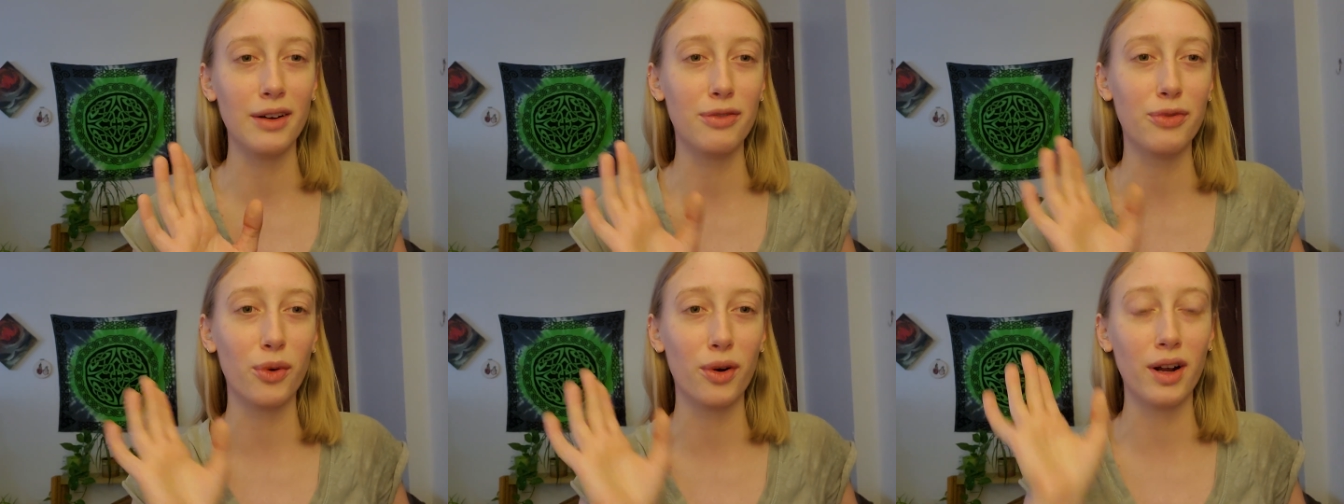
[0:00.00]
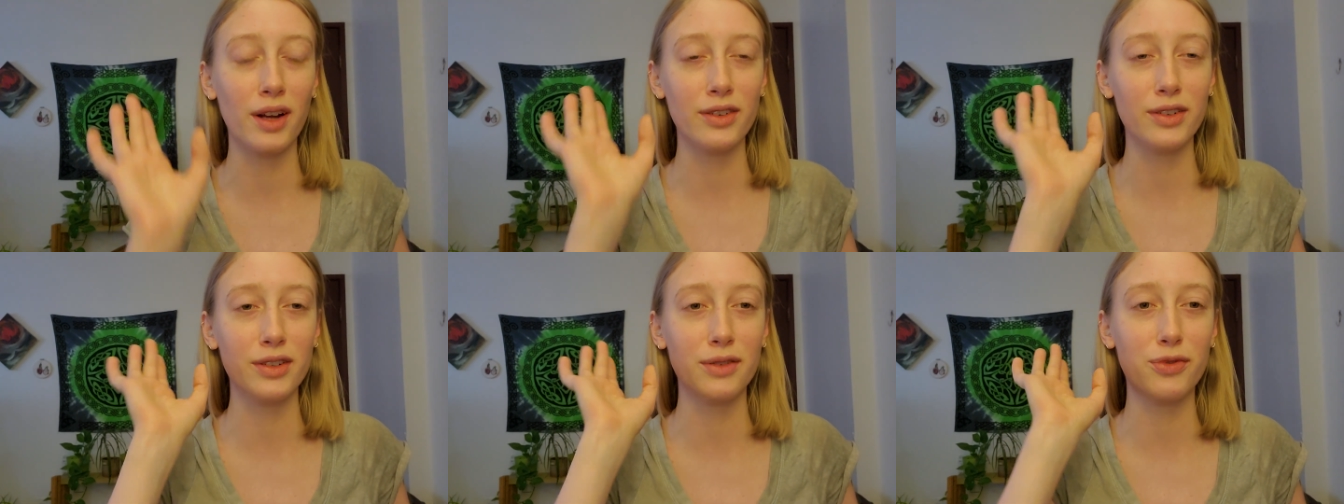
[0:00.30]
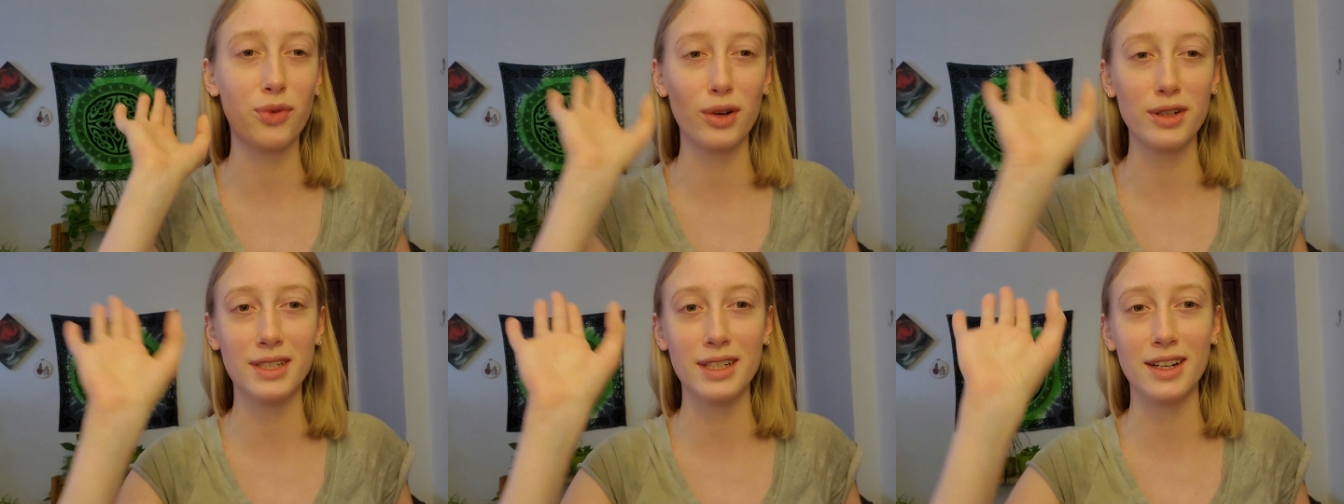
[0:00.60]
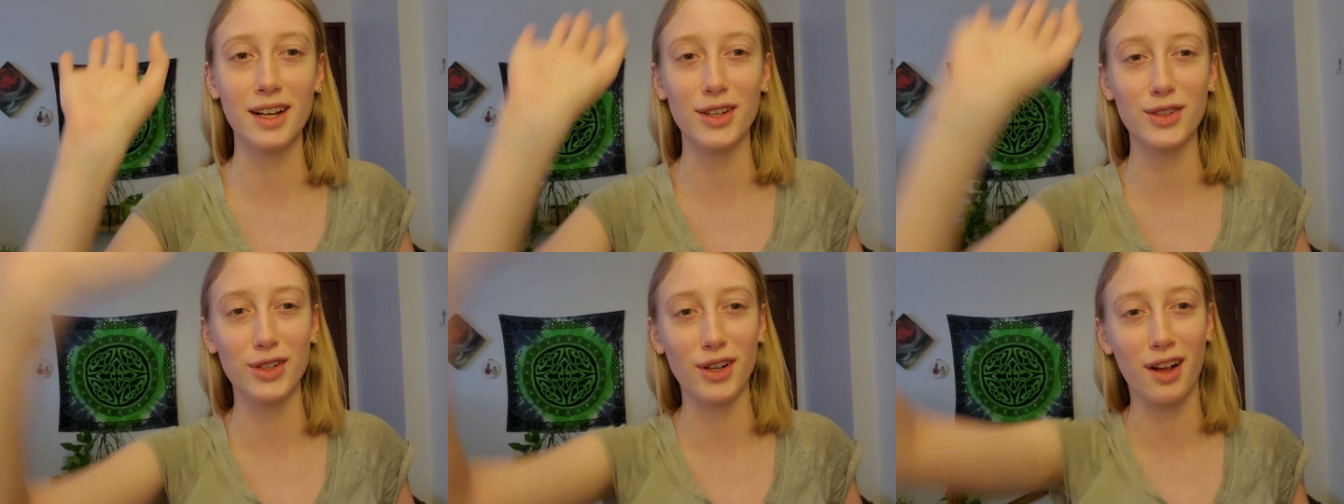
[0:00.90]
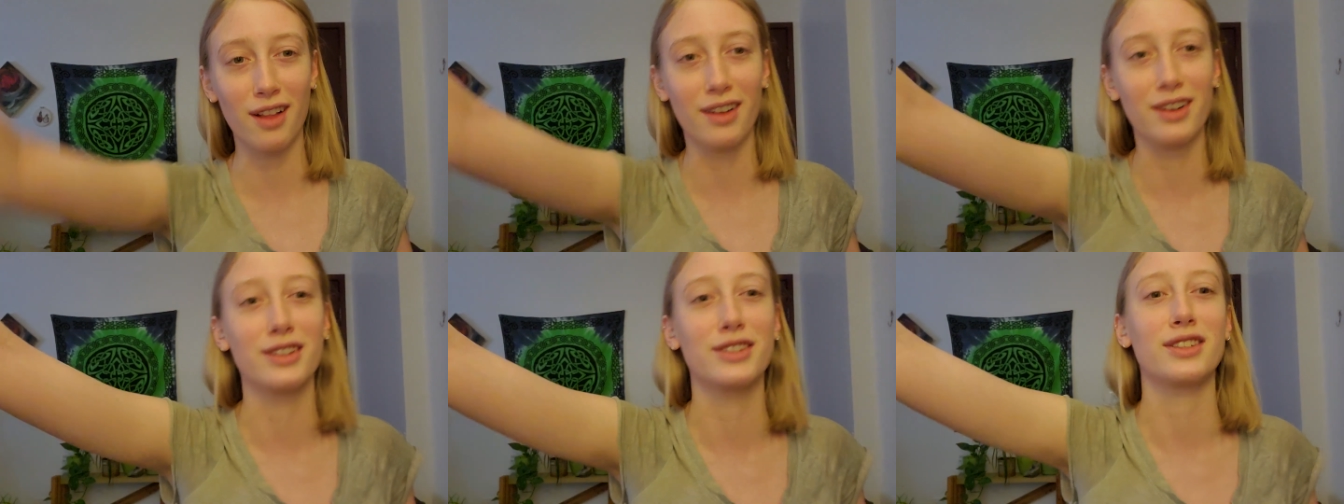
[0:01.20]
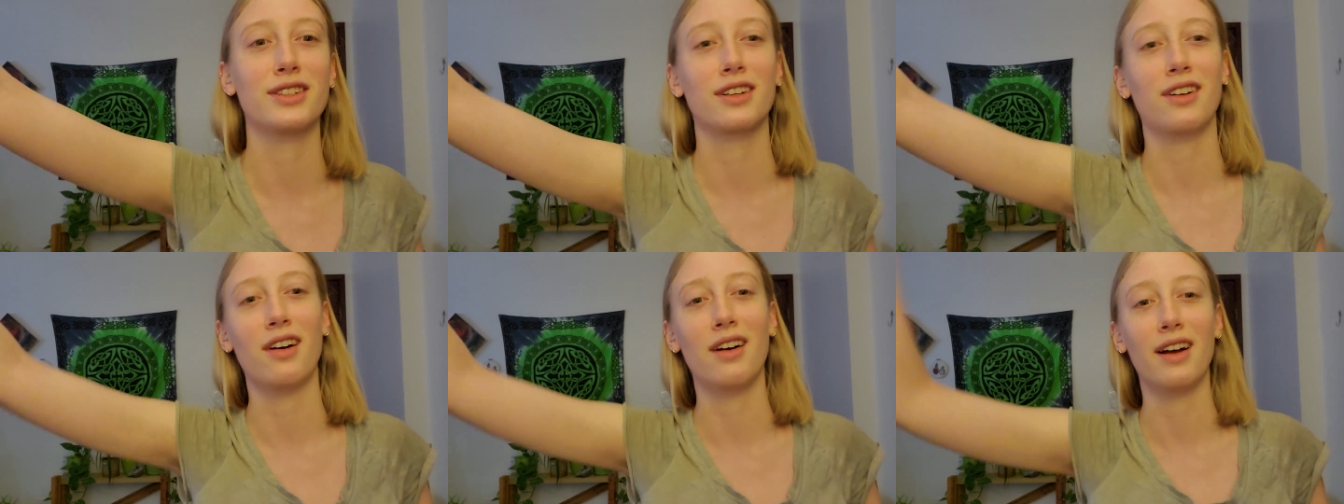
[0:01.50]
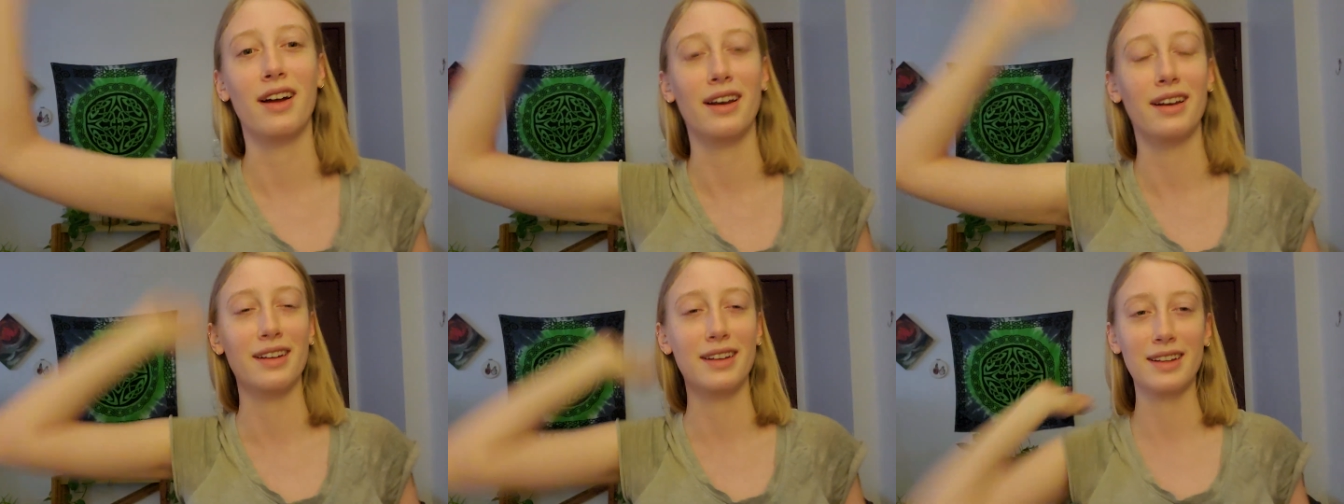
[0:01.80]
$1,400 are
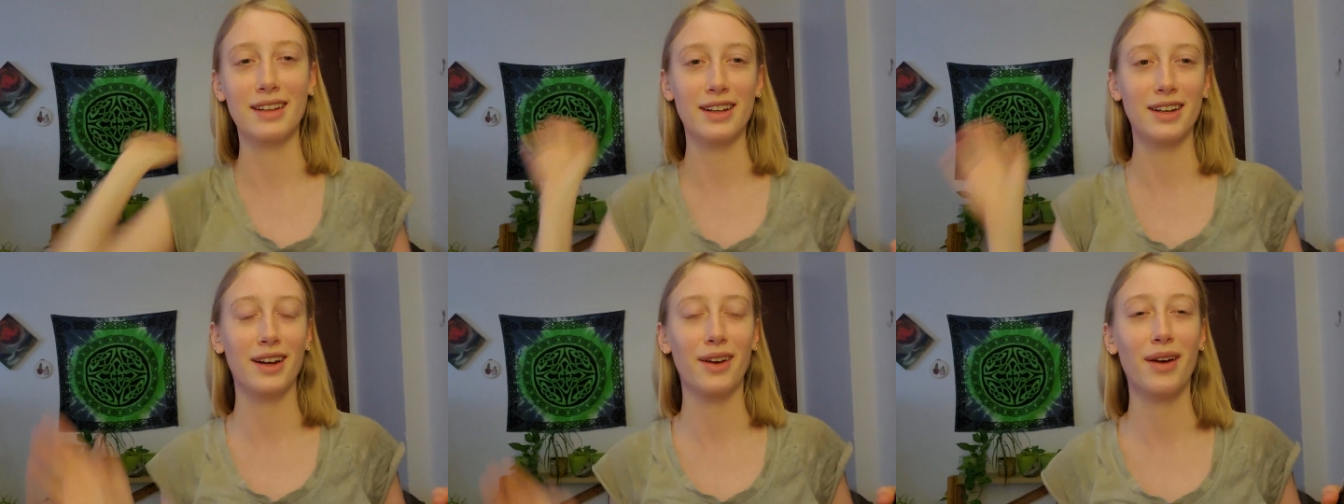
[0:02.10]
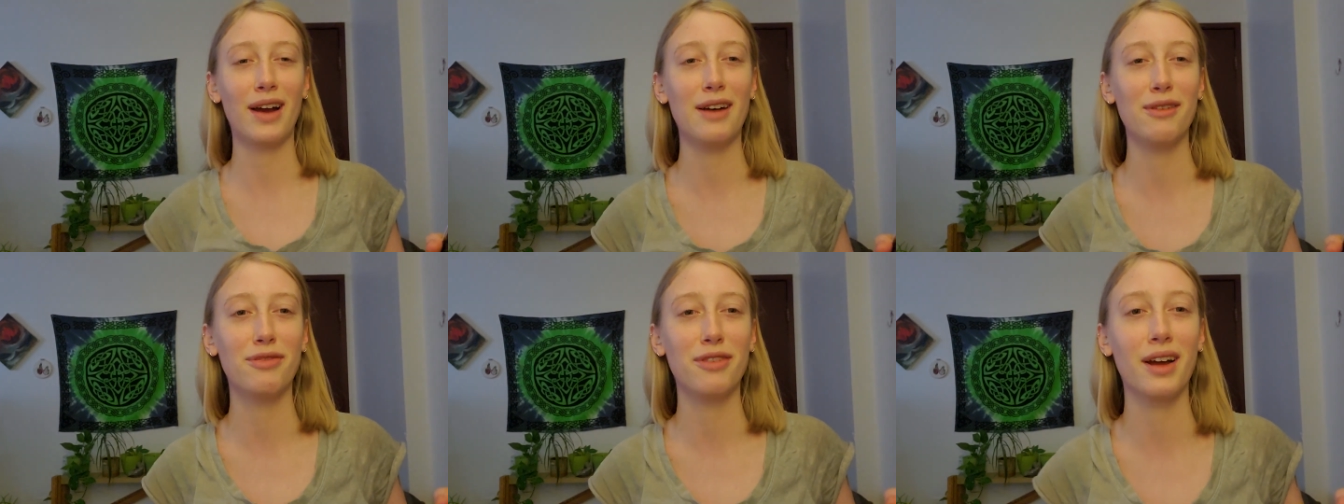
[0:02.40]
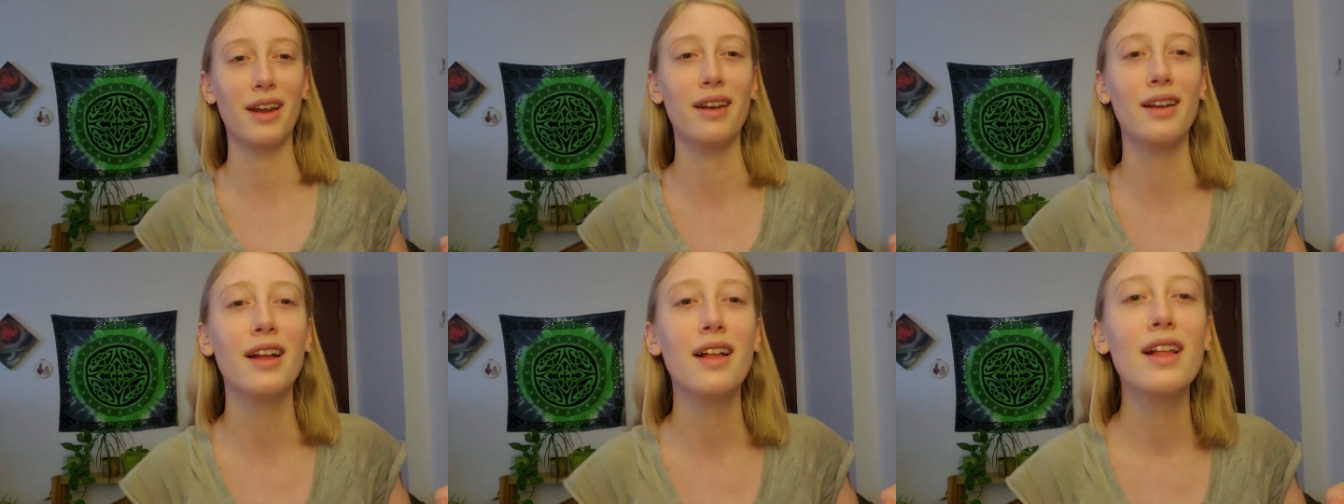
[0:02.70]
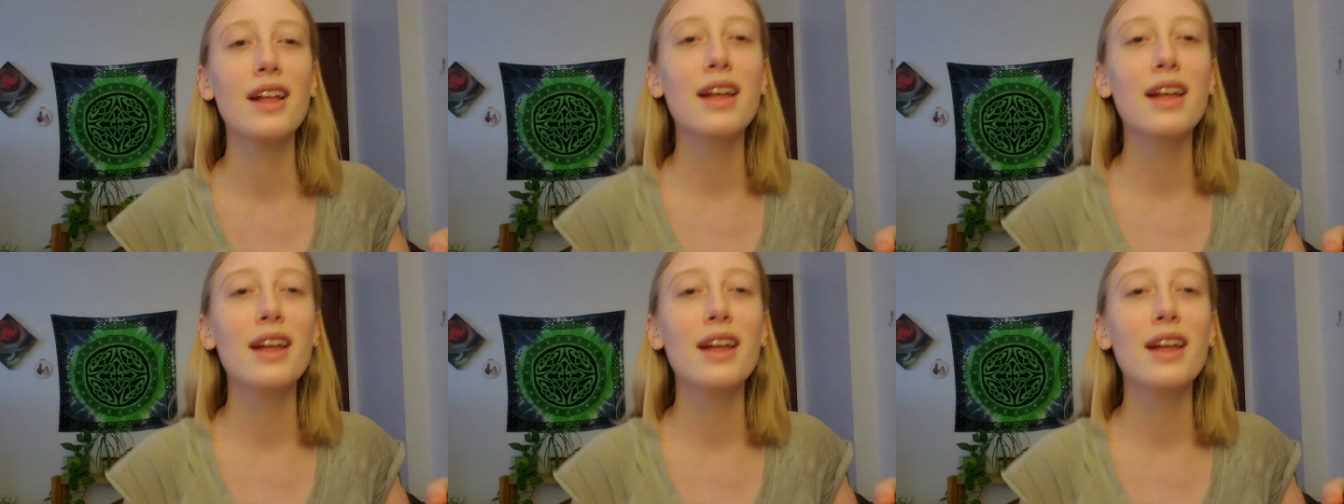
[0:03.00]
gone. You know, have fun.